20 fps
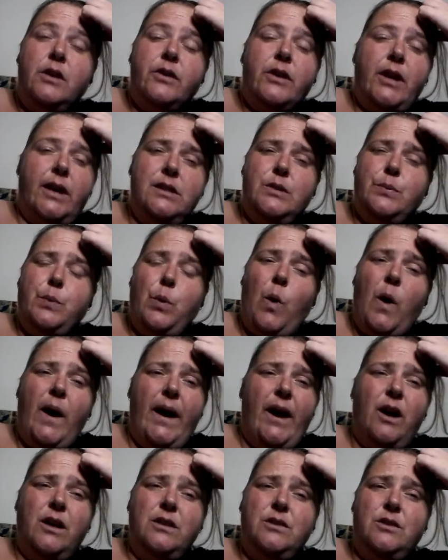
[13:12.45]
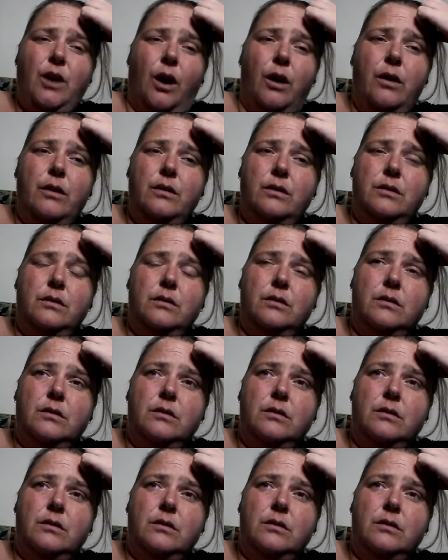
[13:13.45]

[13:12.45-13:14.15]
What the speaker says: That's why I don't